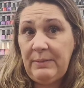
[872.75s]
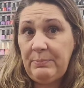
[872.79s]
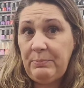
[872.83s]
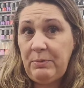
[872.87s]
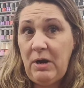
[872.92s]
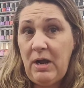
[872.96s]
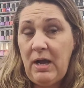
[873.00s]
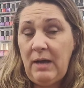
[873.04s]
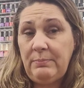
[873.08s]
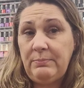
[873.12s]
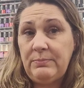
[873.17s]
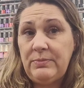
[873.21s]

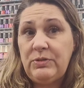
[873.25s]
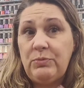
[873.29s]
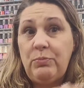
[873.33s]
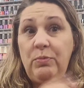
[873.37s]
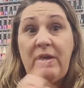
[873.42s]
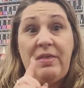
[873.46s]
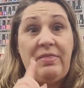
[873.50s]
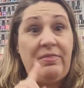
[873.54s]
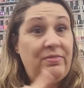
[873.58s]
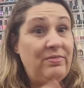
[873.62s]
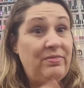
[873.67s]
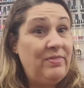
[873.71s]
problems
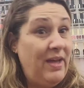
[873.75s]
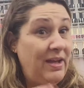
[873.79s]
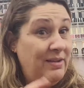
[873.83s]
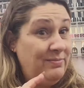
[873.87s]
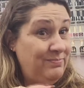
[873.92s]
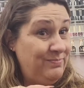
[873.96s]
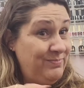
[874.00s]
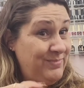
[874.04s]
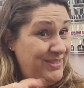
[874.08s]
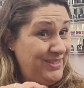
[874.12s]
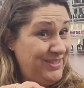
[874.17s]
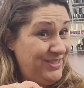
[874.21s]
with
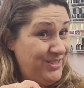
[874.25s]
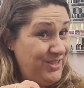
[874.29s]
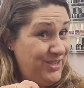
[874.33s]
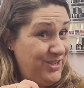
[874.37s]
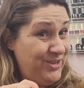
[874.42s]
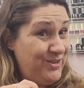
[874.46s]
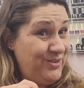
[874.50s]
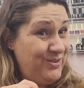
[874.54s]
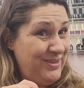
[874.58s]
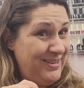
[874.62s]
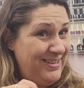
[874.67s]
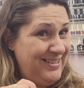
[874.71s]
thumbs
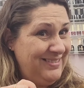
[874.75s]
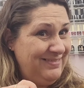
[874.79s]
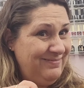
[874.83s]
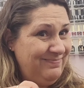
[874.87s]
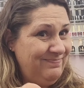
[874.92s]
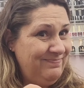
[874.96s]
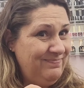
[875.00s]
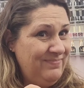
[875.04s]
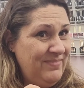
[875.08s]
curing,